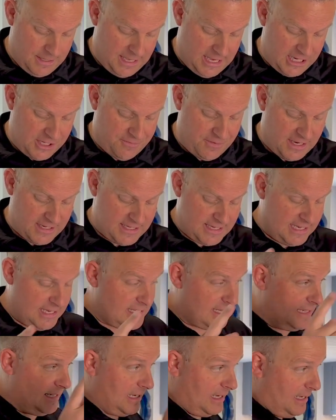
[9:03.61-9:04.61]

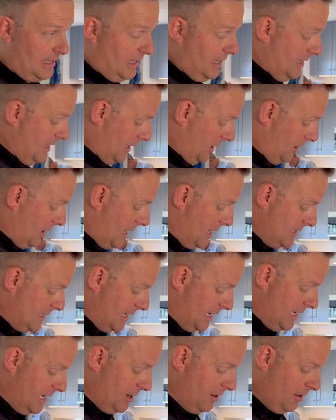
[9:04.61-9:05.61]
HVAC's in the
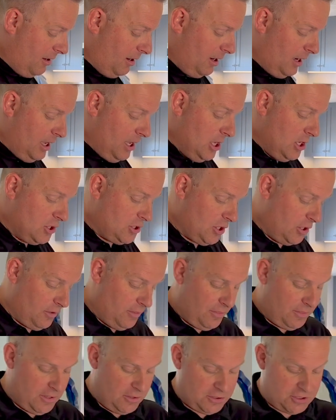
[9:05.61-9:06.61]
closet here. So
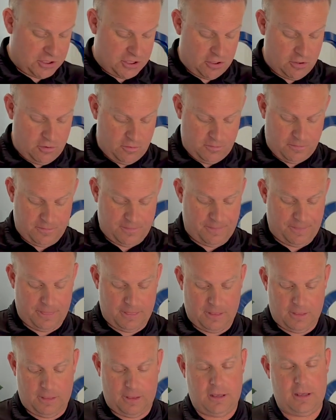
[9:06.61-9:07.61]
there's two.
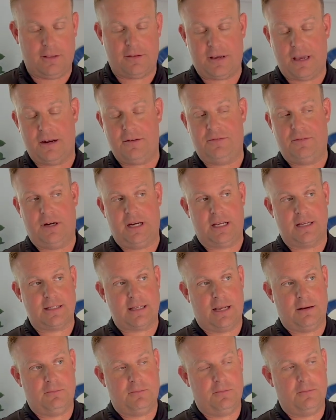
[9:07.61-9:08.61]
It's kind of funny because
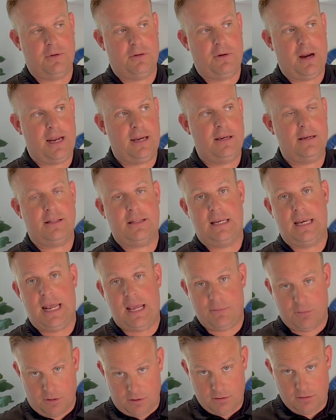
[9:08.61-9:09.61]
I ran into the
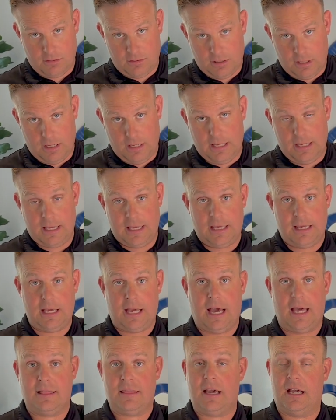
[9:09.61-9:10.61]
neighbor.
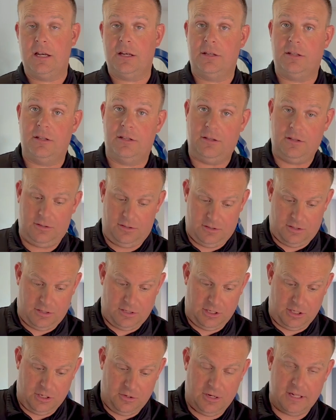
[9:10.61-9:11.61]
I thought
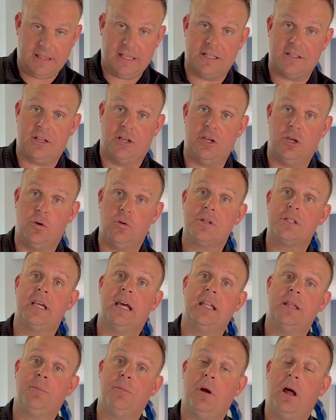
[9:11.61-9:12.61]
the unit that's on your side
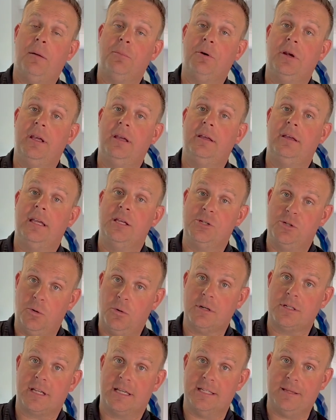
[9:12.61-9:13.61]
of the property is
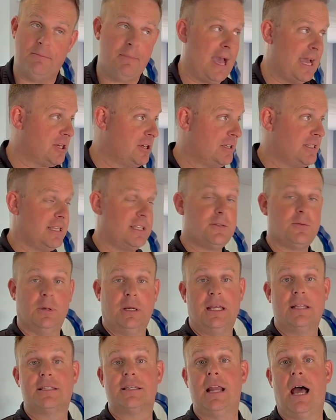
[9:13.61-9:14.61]
yours because it matches this one.
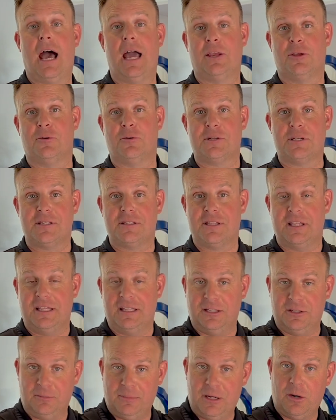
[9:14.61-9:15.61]
It's not. Yours is the
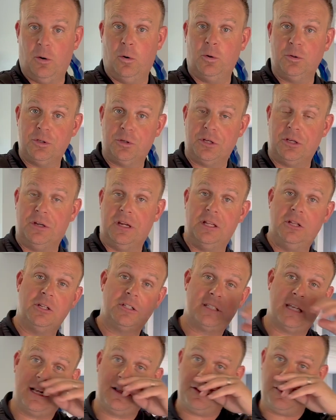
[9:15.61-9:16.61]
little bit older unit. It
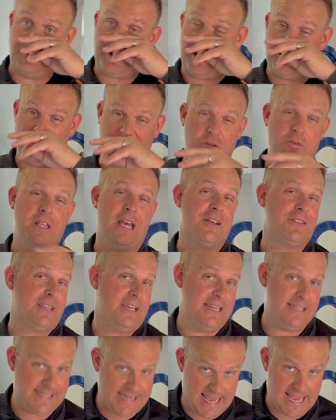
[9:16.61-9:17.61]
looks like they're around
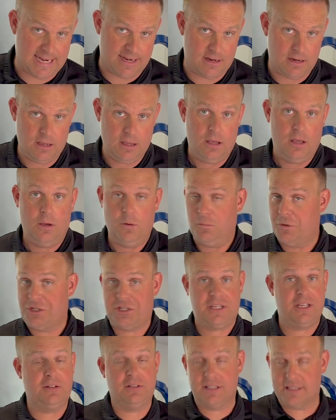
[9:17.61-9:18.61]
2010, which
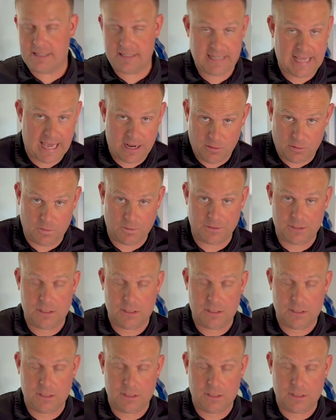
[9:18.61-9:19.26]
still isn't that old.